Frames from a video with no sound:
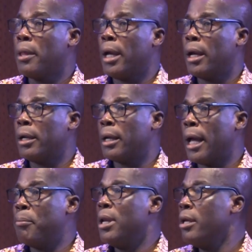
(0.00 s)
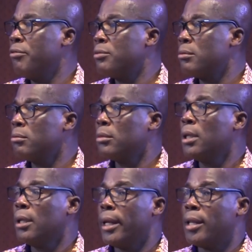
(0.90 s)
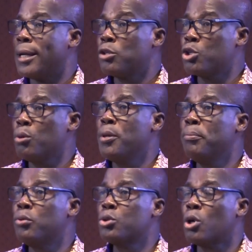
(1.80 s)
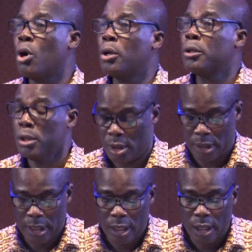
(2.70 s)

And I believe it has also been put on